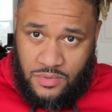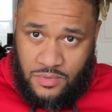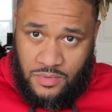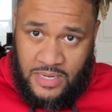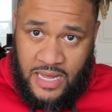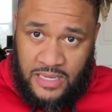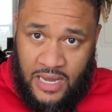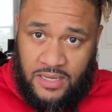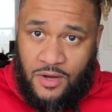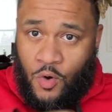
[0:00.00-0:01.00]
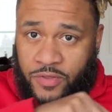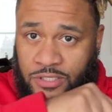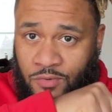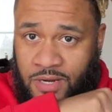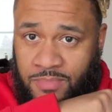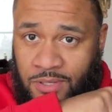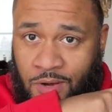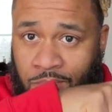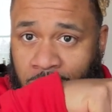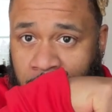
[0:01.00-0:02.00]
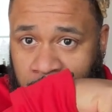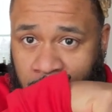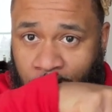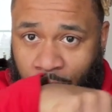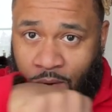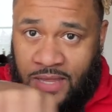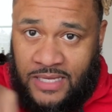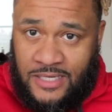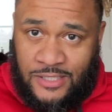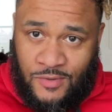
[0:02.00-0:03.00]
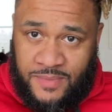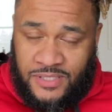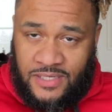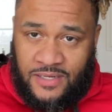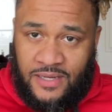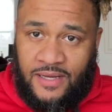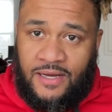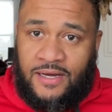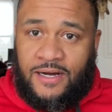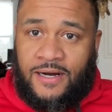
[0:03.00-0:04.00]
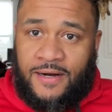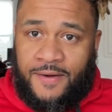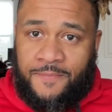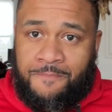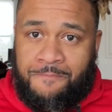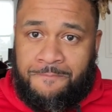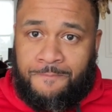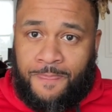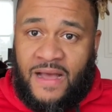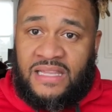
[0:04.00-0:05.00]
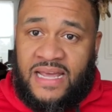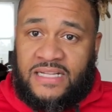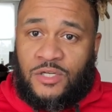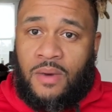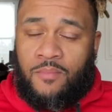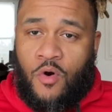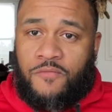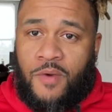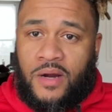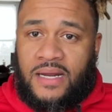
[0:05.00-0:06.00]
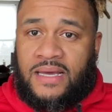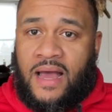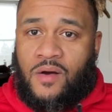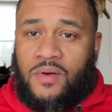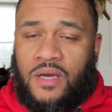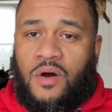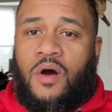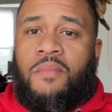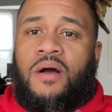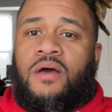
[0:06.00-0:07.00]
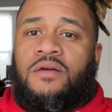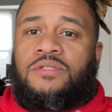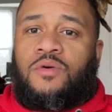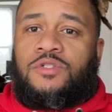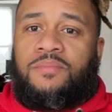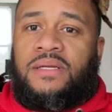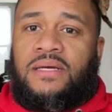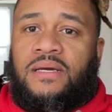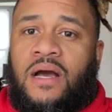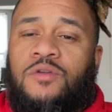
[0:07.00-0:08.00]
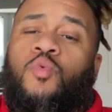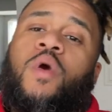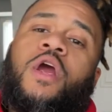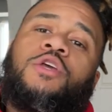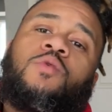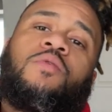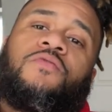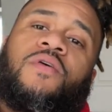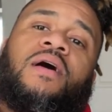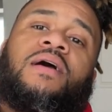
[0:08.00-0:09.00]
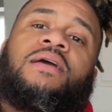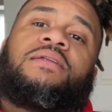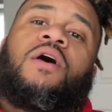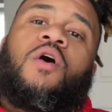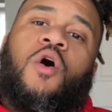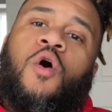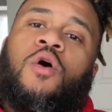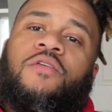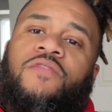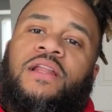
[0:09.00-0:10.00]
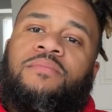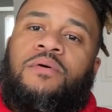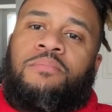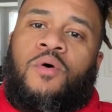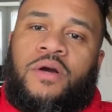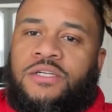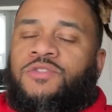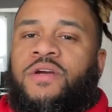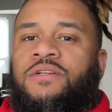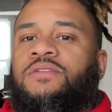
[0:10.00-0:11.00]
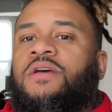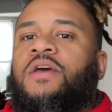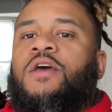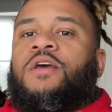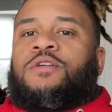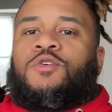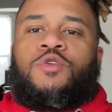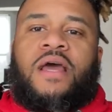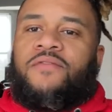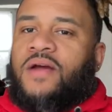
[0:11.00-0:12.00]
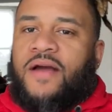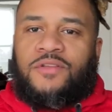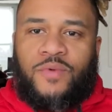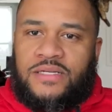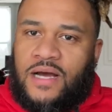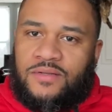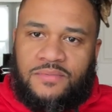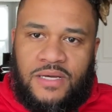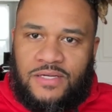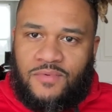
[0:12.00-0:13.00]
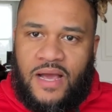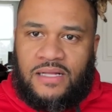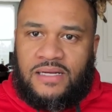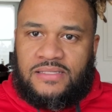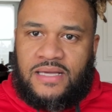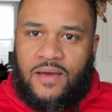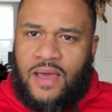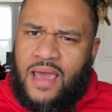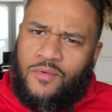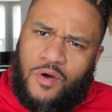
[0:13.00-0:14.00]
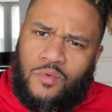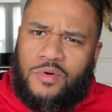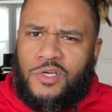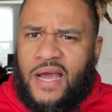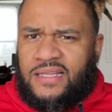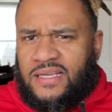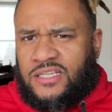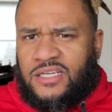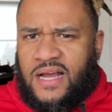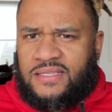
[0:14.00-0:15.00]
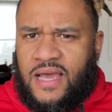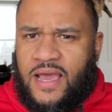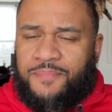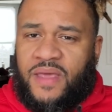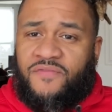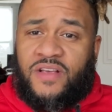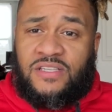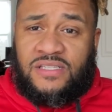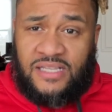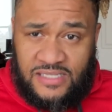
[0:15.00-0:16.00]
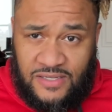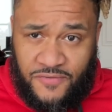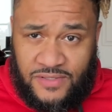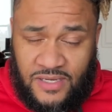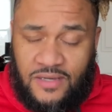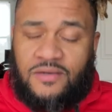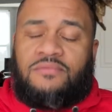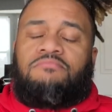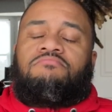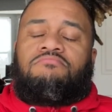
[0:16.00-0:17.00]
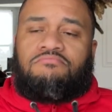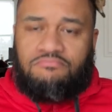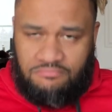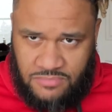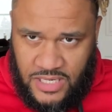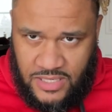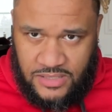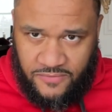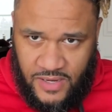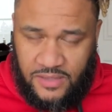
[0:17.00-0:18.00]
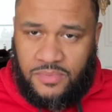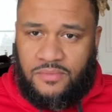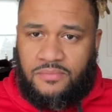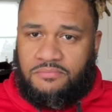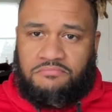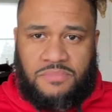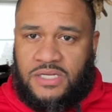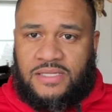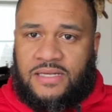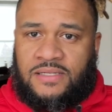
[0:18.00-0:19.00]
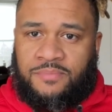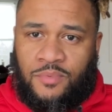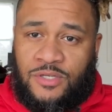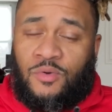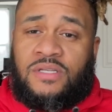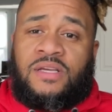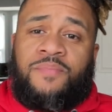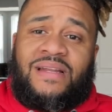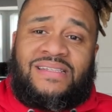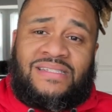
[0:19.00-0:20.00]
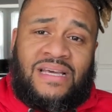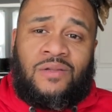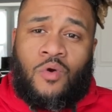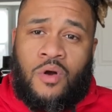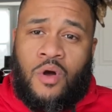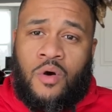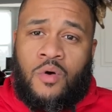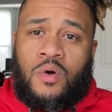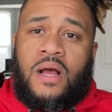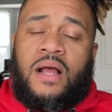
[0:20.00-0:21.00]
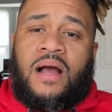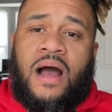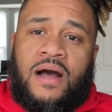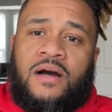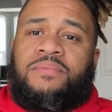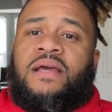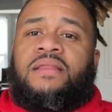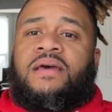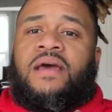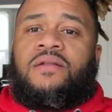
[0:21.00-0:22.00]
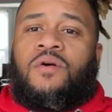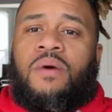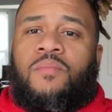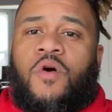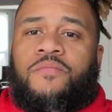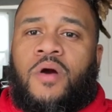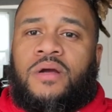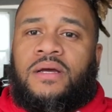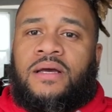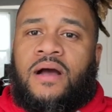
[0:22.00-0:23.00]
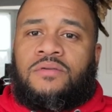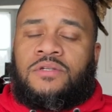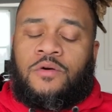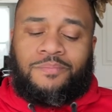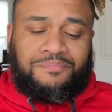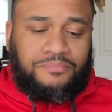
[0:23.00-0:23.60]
Or not like on the screen below, but below in the description. A link to my Morph Market account and all my other social media accounts where you will find all available boa constrictors. So you never have to reach out to me directly and say, hey, well, you got this, you got that. If it's listed for sale, then it's available. It's that simple. As soon as something is sale or on hold, I update that on my Morph Market account. So